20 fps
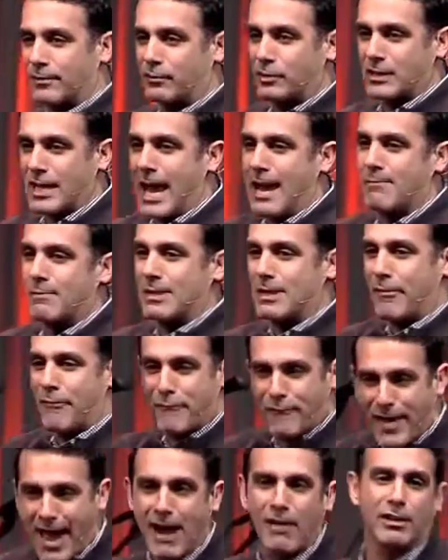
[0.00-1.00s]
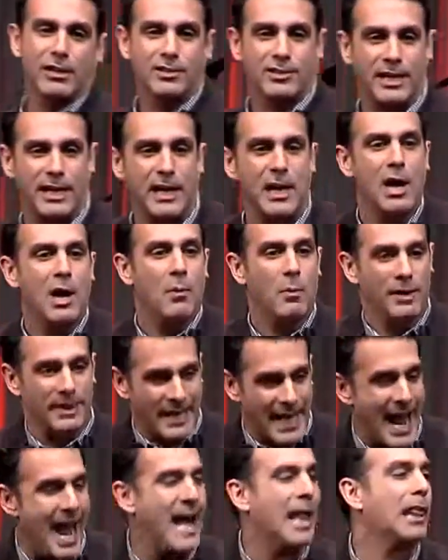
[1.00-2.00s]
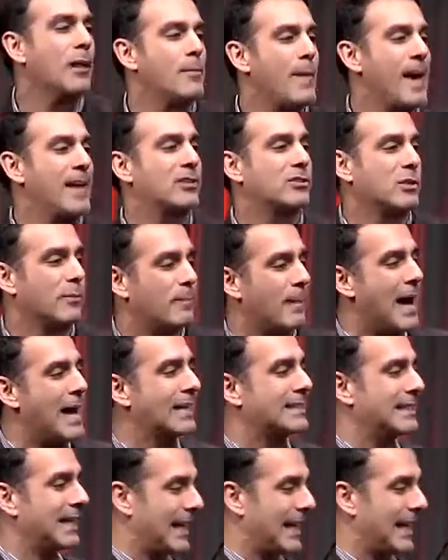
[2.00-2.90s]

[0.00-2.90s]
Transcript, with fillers: of Simon the Pharisee with an alabaster box